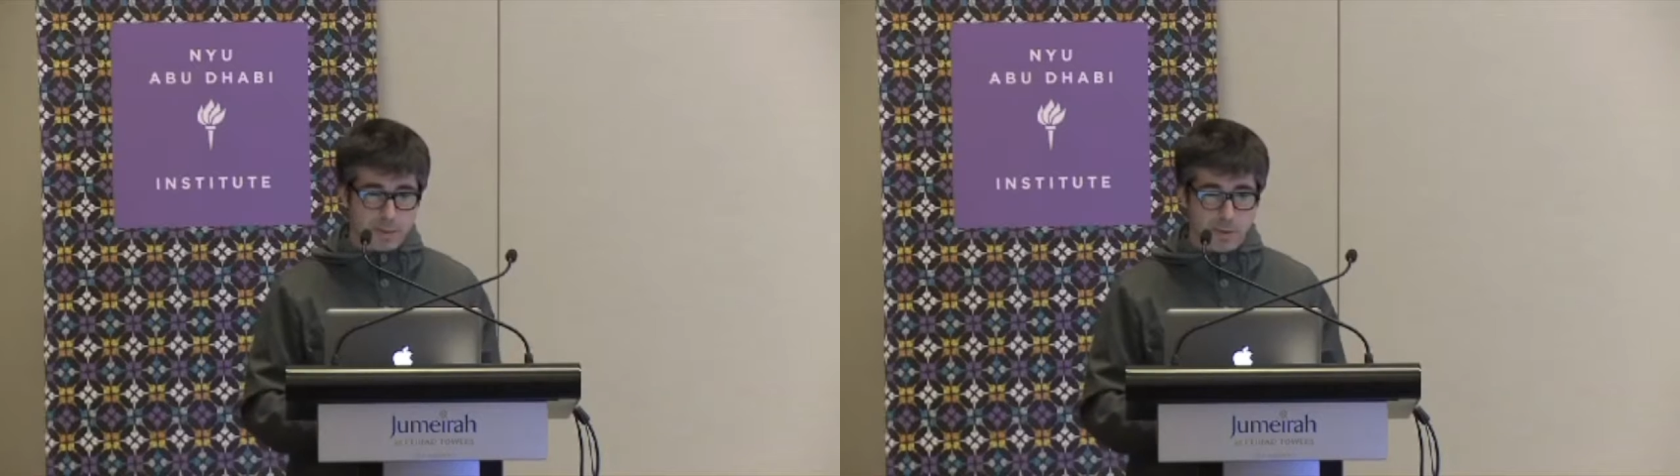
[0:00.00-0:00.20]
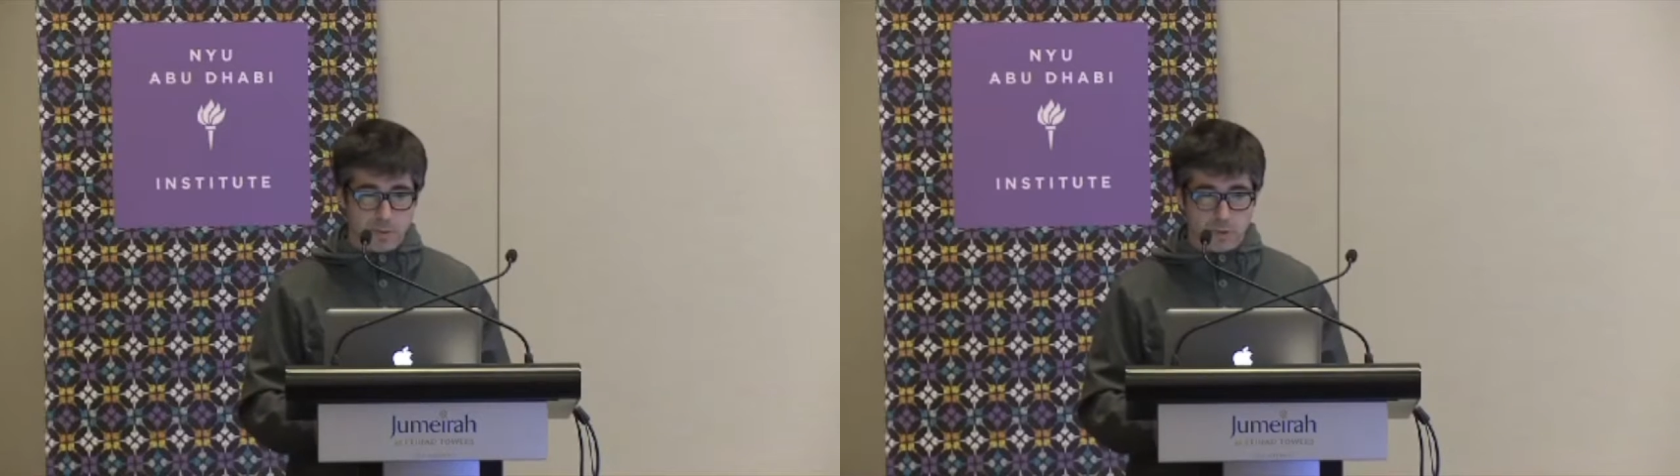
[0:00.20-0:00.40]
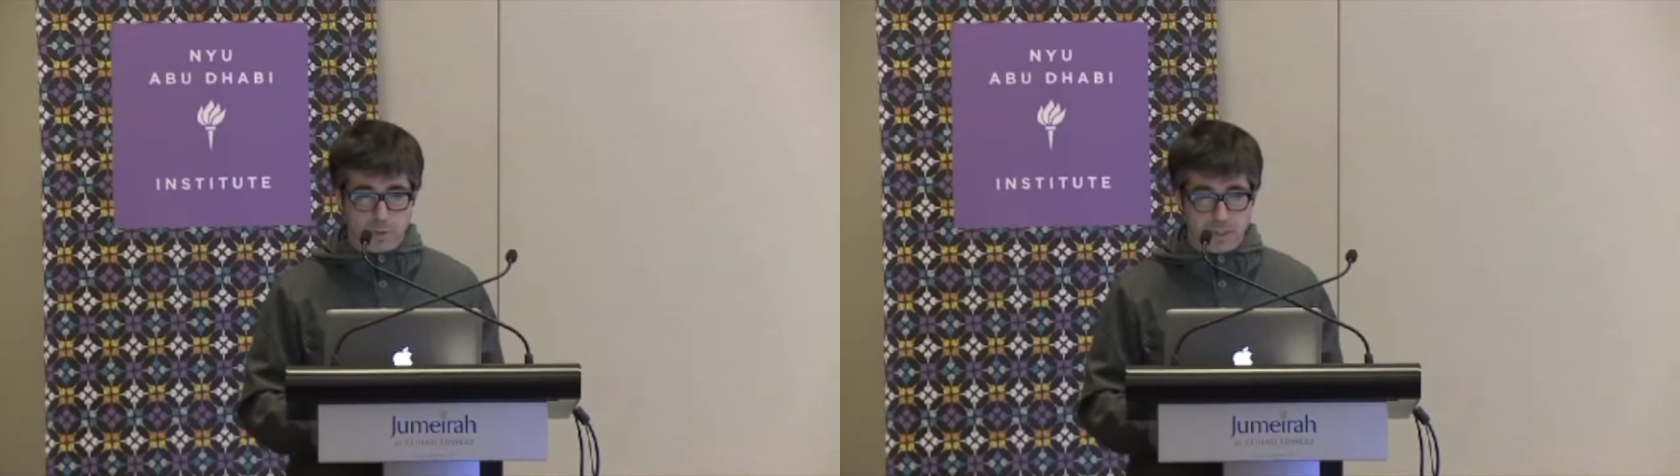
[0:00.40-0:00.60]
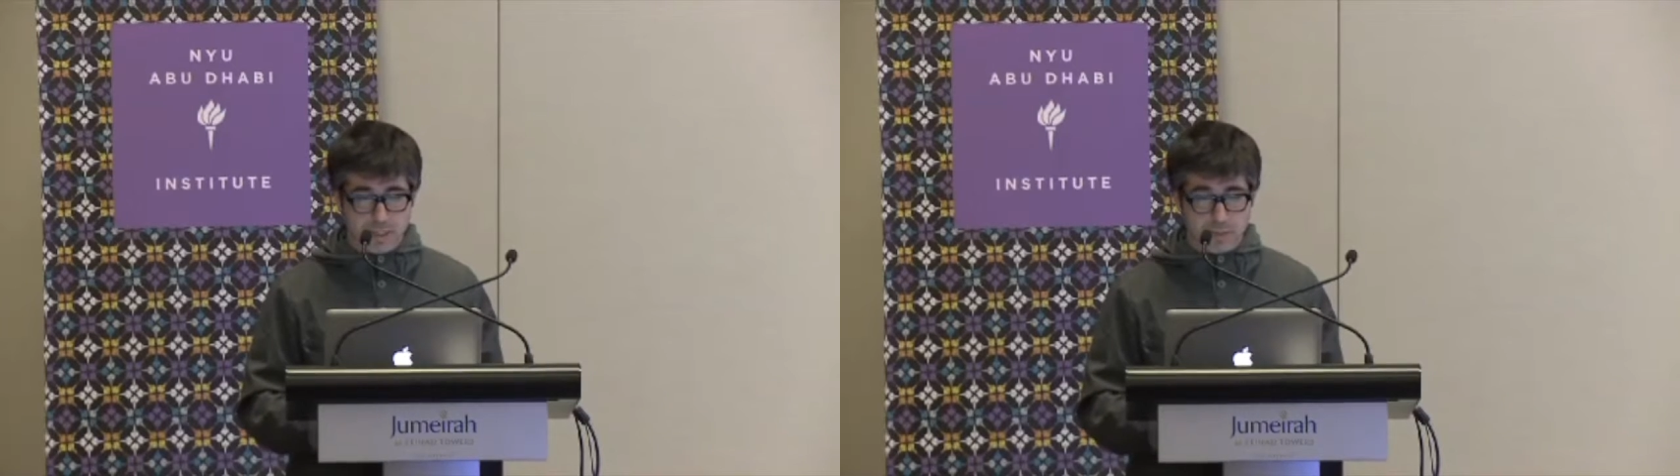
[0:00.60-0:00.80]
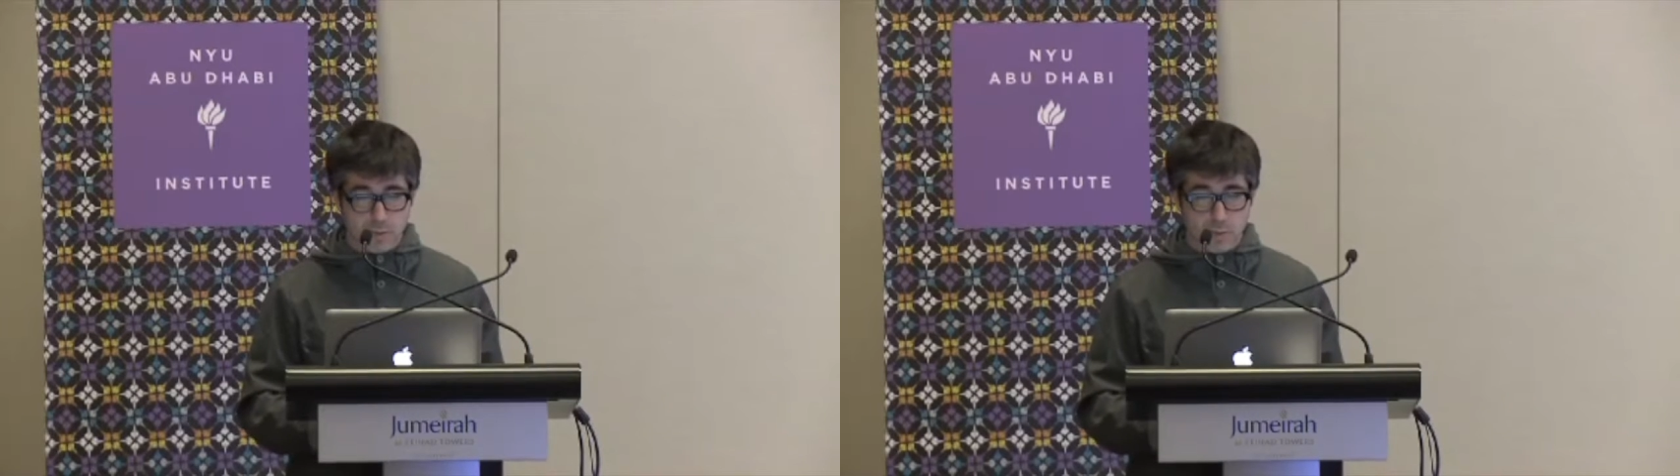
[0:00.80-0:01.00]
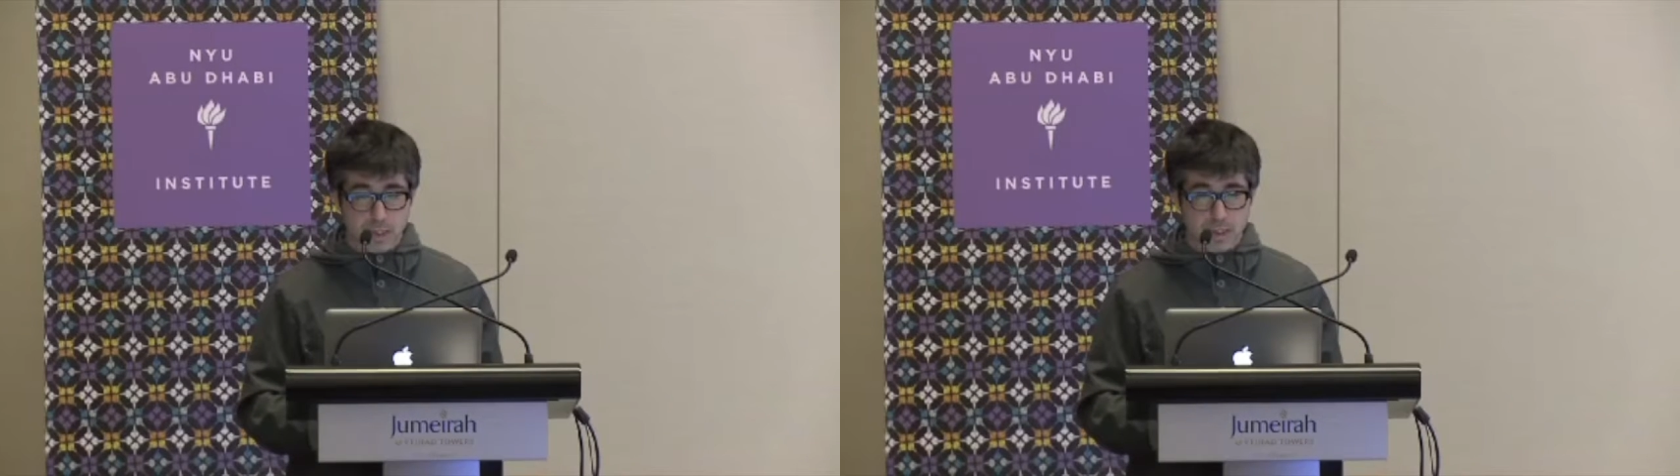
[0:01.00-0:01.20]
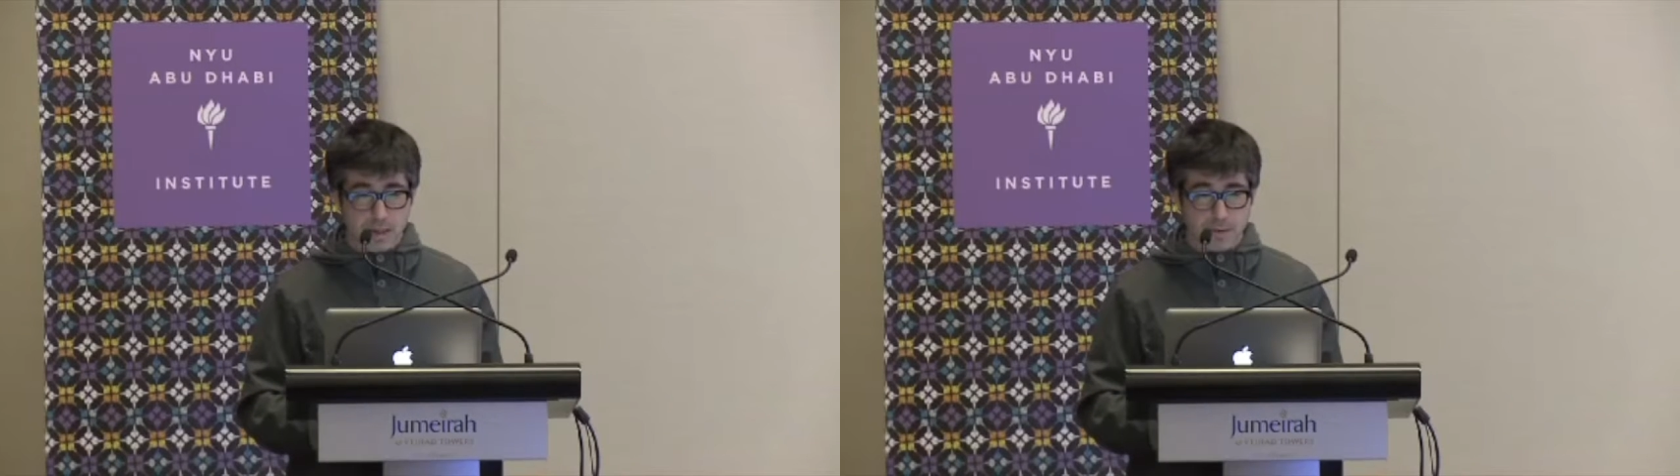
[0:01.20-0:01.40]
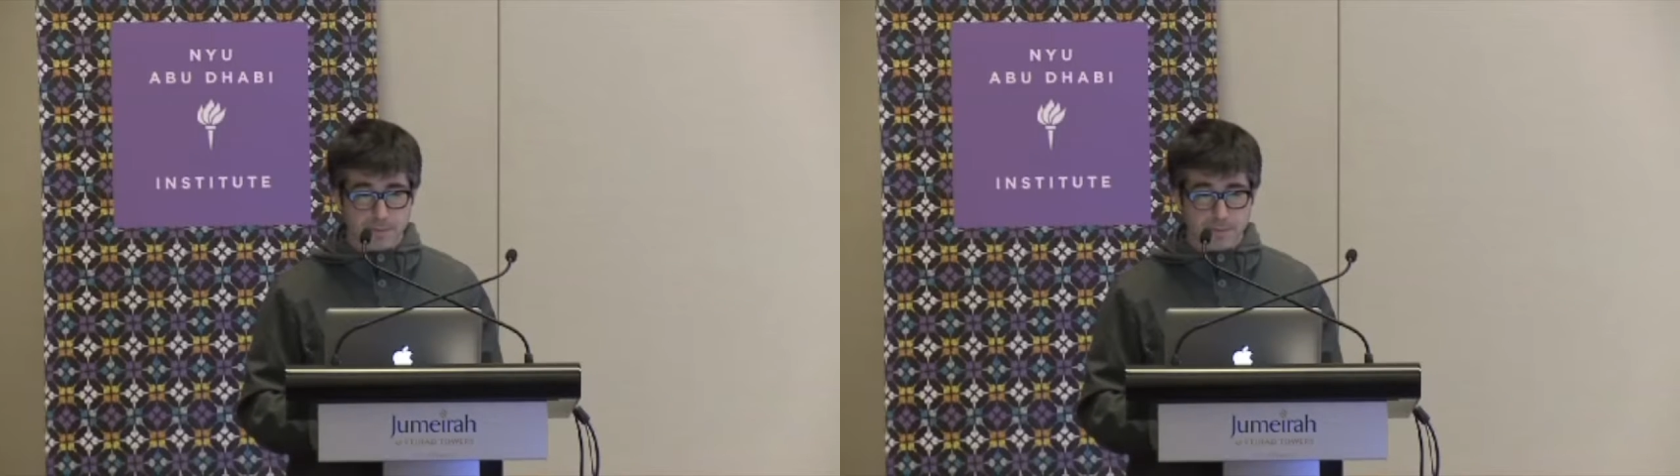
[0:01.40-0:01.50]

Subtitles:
experiment we did. We